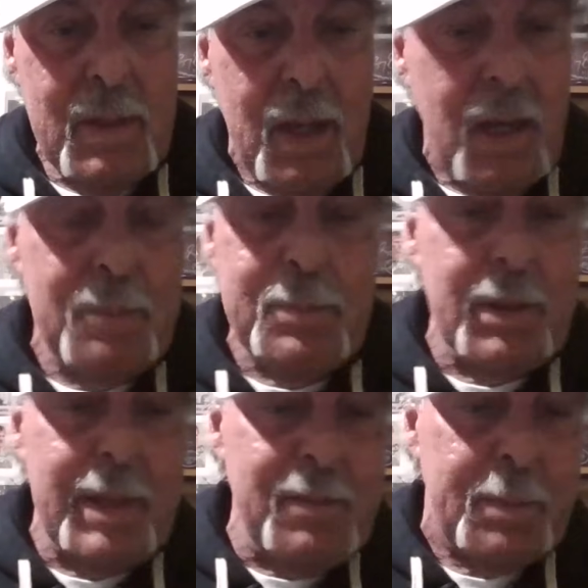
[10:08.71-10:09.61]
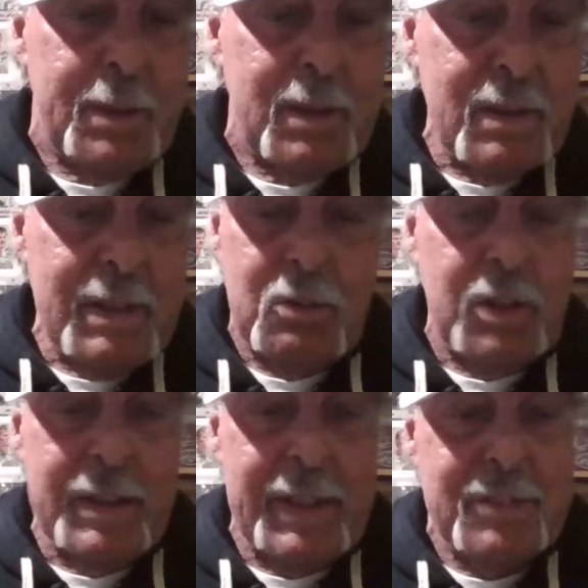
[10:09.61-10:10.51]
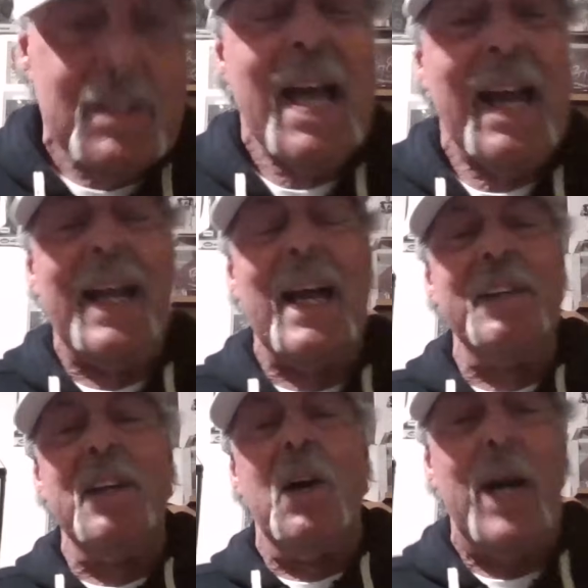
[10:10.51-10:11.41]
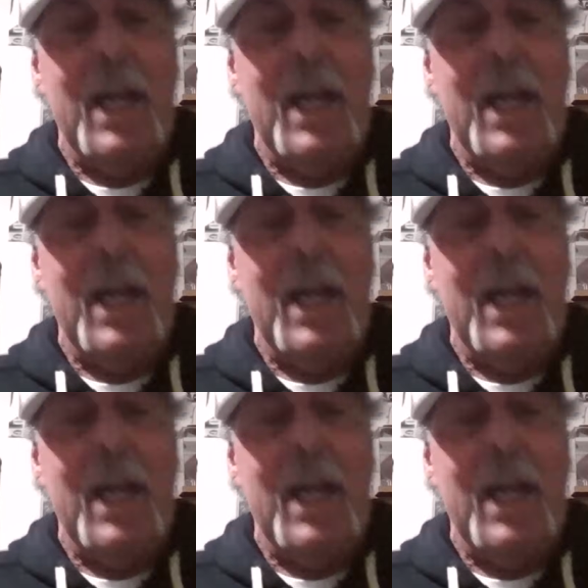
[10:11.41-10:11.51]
Unbelievable. It really is. And you know what?